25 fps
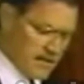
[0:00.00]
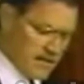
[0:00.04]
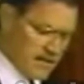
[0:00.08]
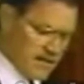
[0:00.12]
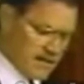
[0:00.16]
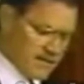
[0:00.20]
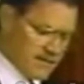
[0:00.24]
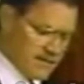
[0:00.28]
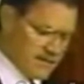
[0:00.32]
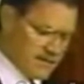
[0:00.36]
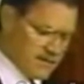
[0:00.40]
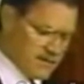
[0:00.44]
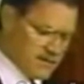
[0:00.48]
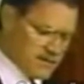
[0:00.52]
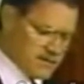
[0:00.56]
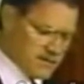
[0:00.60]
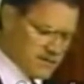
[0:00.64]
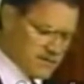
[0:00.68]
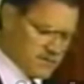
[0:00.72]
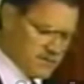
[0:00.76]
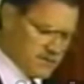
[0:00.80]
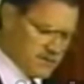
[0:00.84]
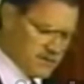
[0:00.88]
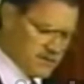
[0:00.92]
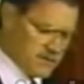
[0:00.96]
They
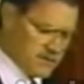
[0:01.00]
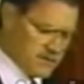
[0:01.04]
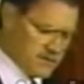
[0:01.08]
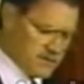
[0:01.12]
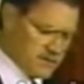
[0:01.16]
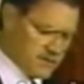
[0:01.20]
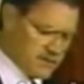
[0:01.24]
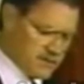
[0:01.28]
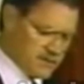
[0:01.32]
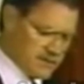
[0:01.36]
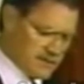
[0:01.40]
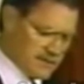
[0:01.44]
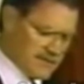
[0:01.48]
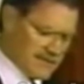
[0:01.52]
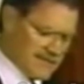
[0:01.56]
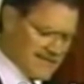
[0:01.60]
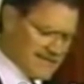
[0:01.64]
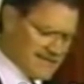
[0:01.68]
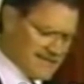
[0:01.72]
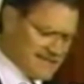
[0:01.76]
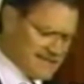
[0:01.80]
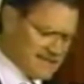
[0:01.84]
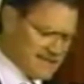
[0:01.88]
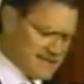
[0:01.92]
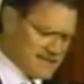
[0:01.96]
also undertook the
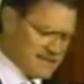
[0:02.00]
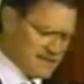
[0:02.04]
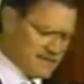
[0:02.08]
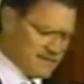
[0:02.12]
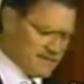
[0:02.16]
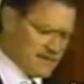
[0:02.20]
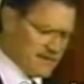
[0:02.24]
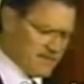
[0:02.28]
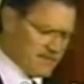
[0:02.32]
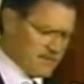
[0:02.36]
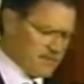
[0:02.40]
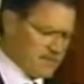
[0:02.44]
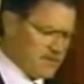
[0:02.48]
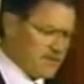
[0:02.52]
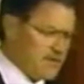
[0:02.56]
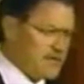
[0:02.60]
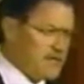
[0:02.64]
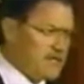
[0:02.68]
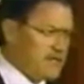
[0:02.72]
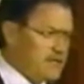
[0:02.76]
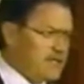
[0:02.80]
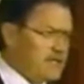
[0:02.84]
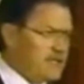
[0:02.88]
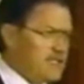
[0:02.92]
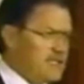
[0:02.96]
license of
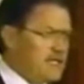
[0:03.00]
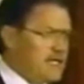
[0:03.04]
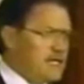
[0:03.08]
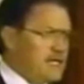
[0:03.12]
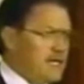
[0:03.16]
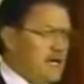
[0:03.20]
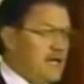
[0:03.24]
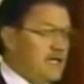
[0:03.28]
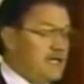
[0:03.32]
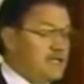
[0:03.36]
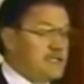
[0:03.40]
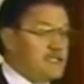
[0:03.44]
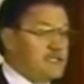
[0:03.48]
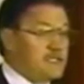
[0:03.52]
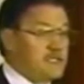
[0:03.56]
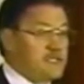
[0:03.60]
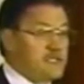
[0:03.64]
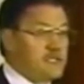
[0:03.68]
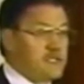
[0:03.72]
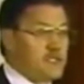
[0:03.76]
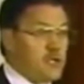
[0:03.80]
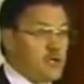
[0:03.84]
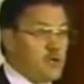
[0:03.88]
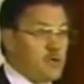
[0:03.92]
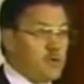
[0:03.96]
operating
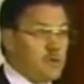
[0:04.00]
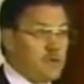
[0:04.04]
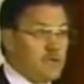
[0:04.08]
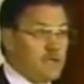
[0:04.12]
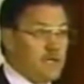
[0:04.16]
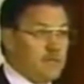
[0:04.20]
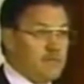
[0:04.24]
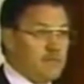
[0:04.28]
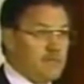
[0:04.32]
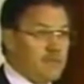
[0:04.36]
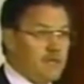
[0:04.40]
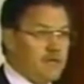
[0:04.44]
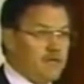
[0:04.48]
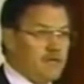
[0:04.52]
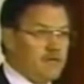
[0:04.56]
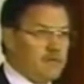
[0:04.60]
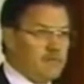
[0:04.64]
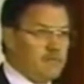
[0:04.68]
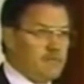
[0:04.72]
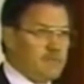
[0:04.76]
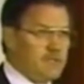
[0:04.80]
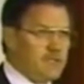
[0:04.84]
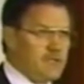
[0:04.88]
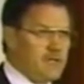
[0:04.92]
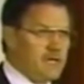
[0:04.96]
just totally above
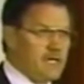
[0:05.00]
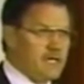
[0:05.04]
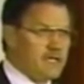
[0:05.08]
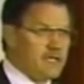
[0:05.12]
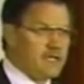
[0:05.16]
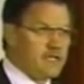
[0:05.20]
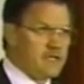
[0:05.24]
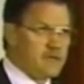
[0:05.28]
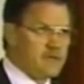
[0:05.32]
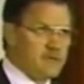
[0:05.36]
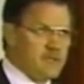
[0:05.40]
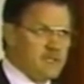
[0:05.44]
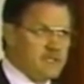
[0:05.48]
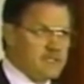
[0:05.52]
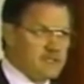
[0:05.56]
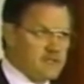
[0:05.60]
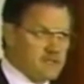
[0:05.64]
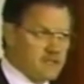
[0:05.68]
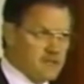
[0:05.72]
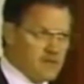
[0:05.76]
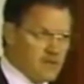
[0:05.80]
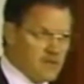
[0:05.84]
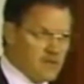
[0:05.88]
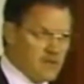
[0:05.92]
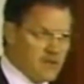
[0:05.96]
and beyond
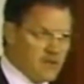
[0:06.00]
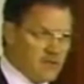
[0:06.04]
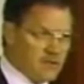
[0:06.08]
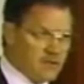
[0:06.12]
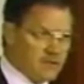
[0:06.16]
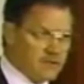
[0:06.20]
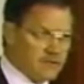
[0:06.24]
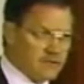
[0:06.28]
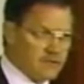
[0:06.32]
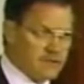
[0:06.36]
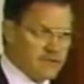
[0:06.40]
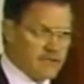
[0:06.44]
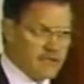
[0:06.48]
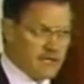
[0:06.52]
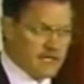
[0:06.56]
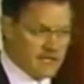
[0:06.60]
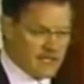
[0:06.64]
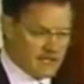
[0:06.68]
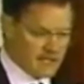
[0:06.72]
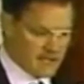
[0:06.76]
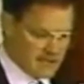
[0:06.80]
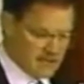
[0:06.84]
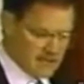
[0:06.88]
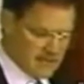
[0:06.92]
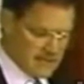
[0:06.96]
U.S. laws. They
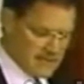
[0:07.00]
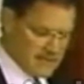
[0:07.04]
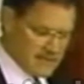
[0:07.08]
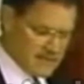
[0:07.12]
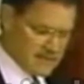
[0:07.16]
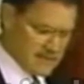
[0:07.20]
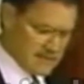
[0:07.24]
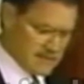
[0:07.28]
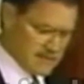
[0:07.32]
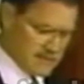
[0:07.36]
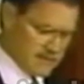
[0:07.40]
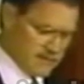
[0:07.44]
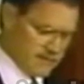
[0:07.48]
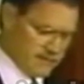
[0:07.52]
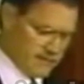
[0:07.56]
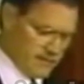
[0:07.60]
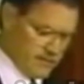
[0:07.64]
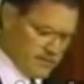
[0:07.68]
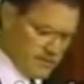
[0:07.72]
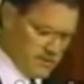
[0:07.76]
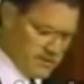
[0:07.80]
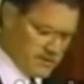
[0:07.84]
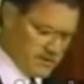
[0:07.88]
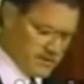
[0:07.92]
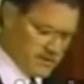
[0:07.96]
had a license, if
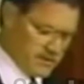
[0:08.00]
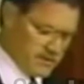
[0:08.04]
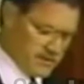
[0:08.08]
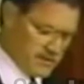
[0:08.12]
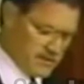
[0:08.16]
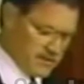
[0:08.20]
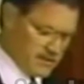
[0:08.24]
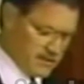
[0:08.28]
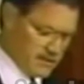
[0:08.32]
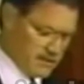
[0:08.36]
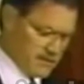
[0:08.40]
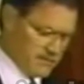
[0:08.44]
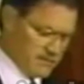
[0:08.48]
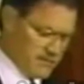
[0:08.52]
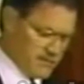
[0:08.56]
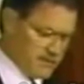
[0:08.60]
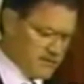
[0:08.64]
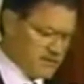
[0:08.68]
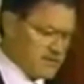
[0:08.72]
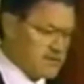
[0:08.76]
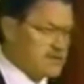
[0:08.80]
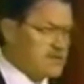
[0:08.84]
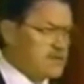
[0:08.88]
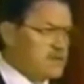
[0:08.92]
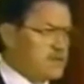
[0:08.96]
you will, to kill, but
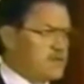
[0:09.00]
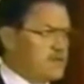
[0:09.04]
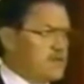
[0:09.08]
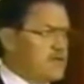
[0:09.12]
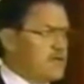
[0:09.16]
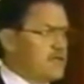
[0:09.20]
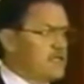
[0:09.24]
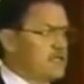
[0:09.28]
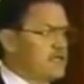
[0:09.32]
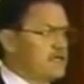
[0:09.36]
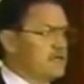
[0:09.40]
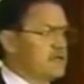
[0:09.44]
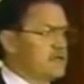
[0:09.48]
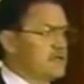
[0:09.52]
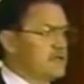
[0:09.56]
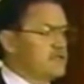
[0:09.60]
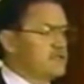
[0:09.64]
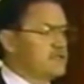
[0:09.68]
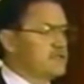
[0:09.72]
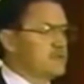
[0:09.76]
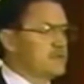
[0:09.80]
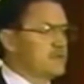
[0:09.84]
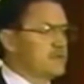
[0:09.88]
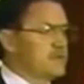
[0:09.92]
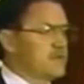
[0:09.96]
also they
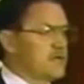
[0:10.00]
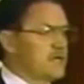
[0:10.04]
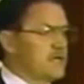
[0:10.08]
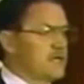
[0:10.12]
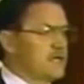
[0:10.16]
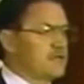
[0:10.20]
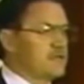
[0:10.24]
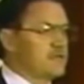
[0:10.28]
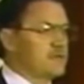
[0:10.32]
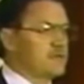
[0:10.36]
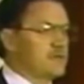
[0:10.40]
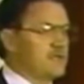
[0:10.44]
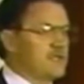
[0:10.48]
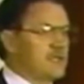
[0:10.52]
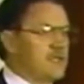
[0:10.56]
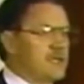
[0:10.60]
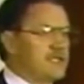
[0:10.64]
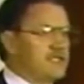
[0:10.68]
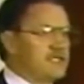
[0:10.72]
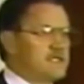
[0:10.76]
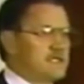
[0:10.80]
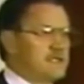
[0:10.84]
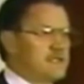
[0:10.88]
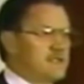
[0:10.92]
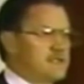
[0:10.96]
took that to a
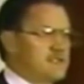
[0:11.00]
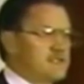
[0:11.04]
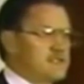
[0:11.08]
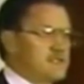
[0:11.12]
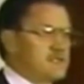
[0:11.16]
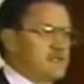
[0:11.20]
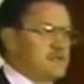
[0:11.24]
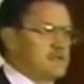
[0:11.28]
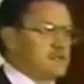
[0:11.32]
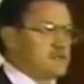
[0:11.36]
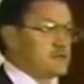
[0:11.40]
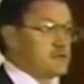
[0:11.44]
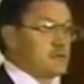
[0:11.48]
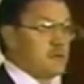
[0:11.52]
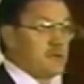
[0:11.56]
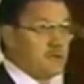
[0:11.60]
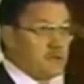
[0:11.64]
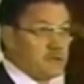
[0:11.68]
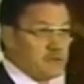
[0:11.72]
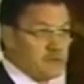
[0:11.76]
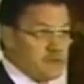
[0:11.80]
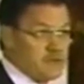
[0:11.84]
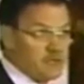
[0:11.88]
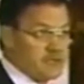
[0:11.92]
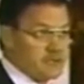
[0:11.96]
license to
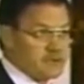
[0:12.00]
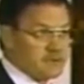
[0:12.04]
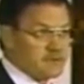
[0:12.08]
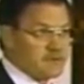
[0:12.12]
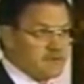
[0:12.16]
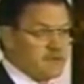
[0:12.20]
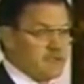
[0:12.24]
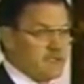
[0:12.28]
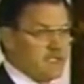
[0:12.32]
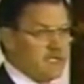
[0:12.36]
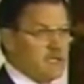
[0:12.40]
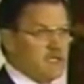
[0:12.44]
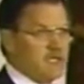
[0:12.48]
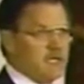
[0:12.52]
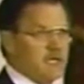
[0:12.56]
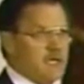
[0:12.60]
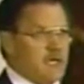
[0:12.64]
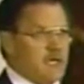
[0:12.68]
smuggle drugs,